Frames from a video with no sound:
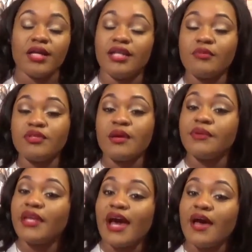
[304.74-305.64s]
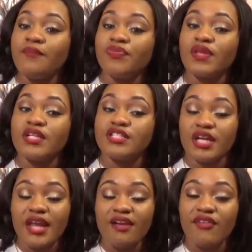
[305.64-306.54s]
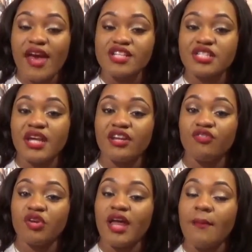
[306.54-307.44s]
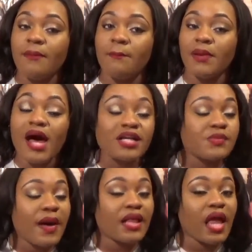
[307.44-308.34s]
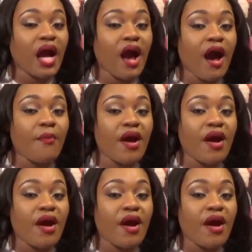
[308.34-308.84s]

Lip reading: www.jade-ashley94.blogspot.com.